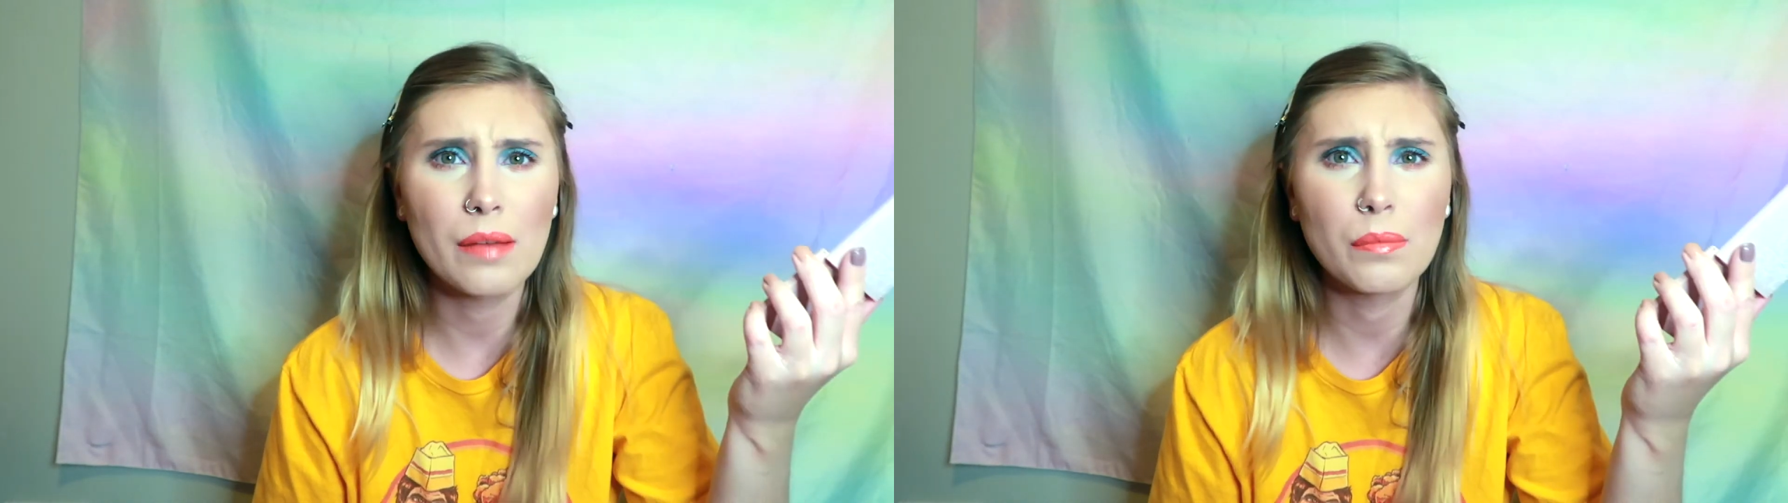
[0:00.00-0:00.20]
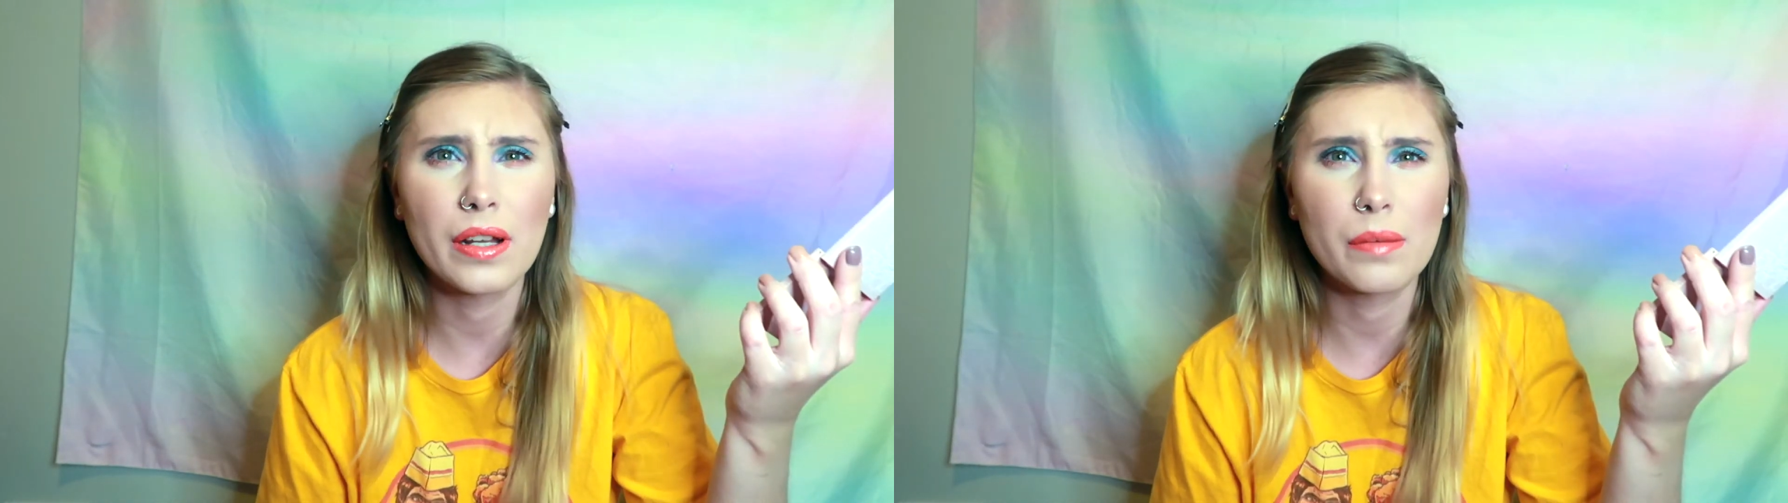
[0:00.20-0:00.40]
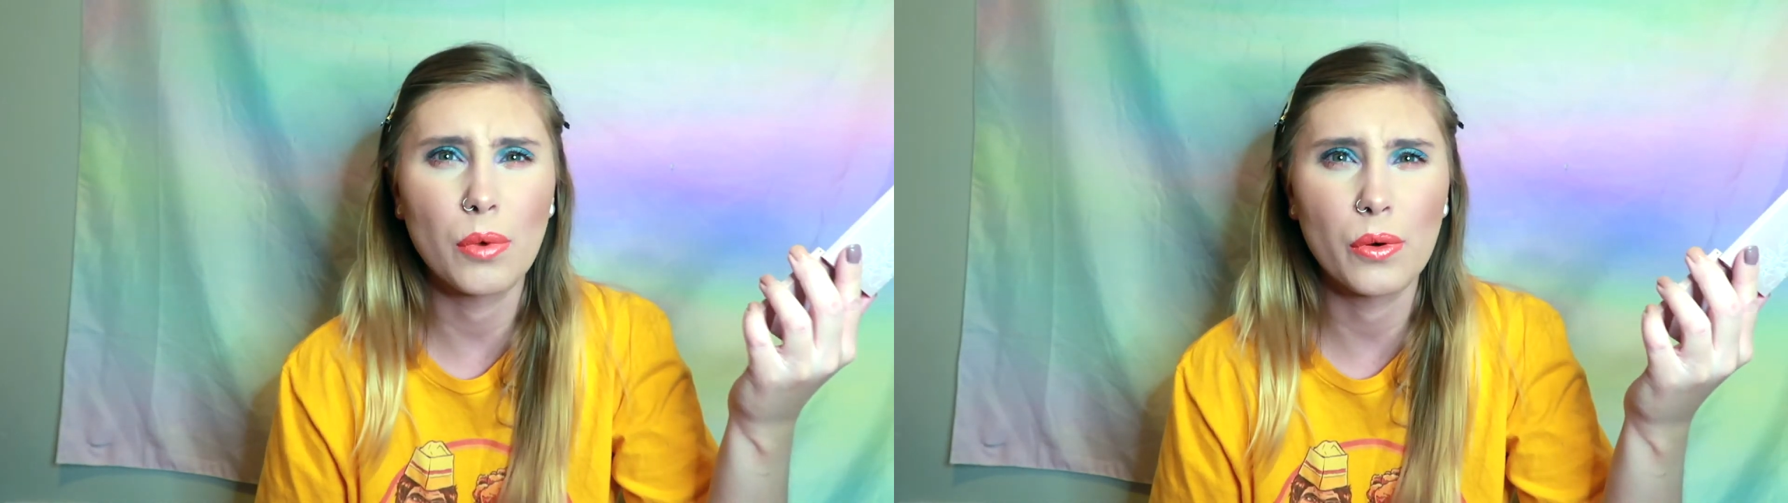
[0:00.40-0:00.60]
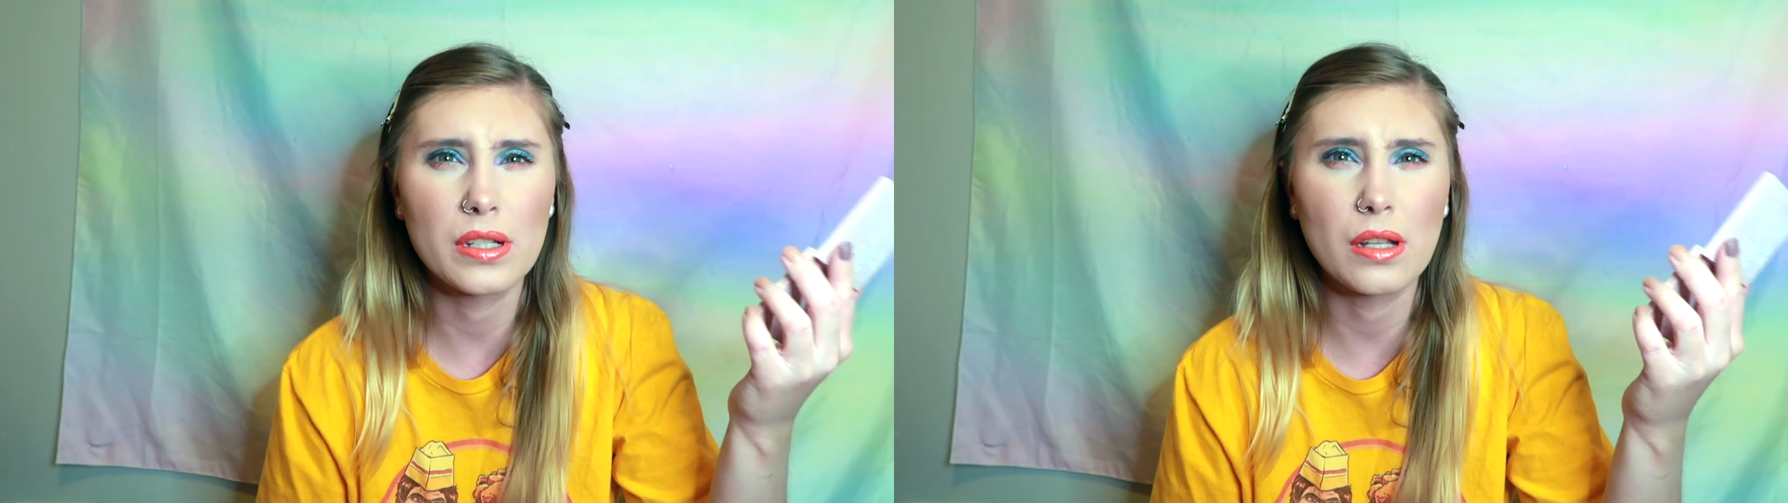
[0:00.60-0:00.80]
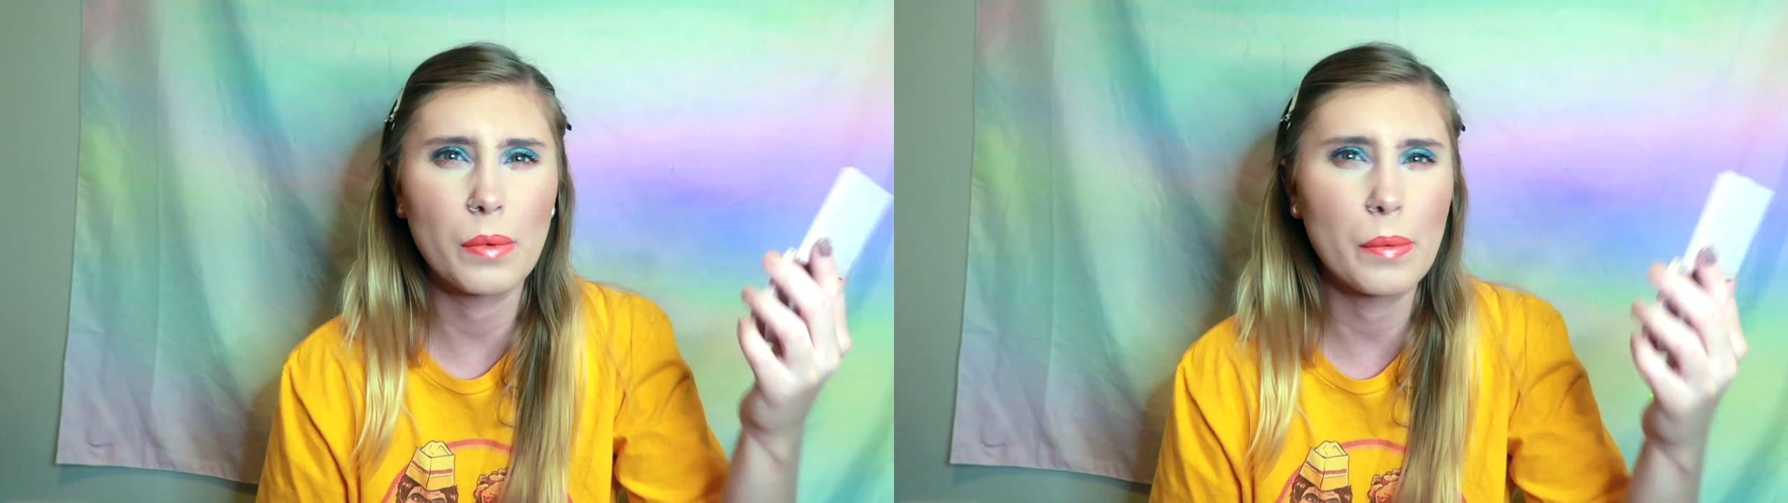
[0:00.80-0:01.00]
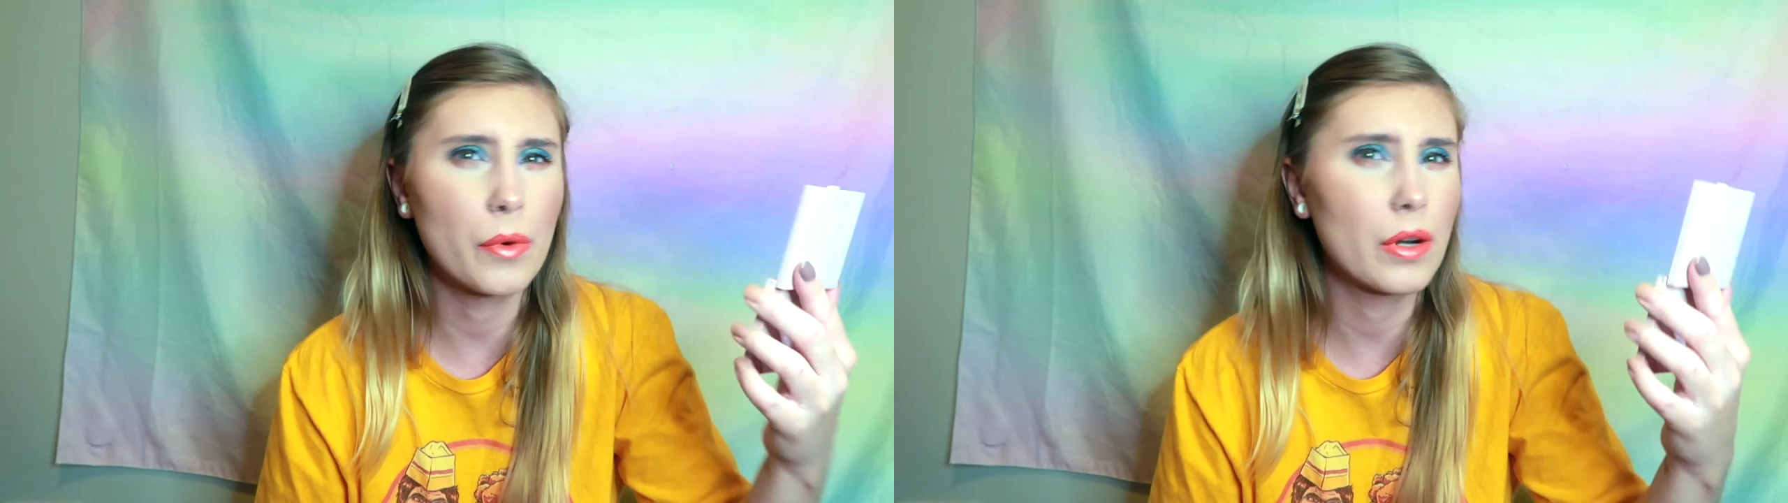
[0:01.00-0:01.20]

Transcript: my pores a little bit more,